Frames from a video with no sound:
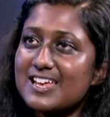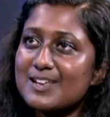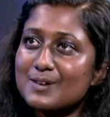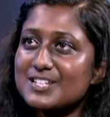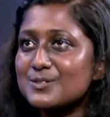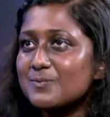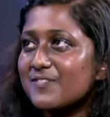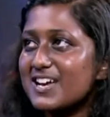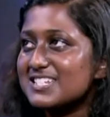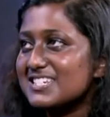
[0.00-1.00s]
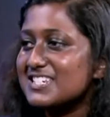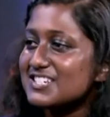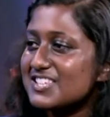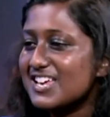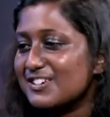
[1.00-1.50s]
And my supervising
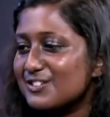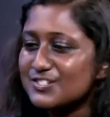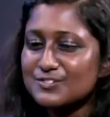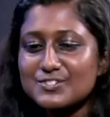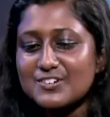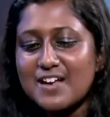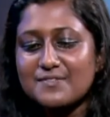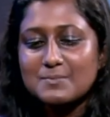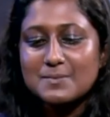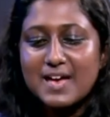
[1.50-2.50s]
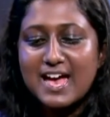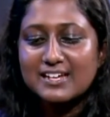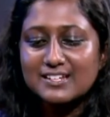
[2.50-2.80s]
teacher then, you know, she was driving me back,